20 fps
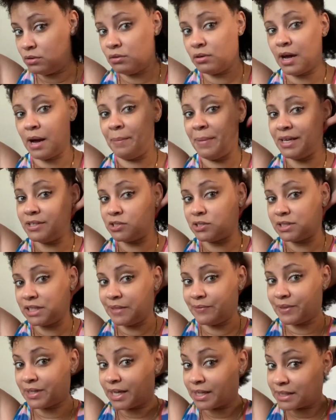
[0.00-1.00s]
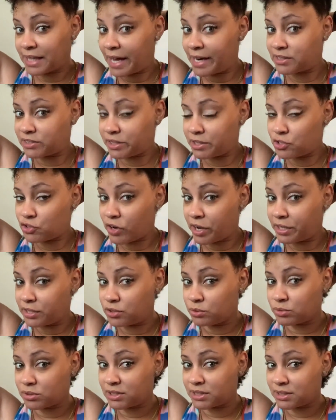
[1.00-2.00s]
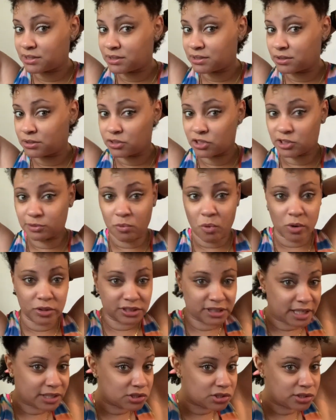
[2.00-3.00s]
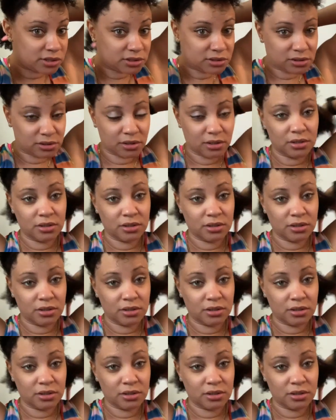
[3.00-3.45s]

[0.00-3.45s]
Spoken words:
I might just leave it like that instead of trying to do 6 small sections.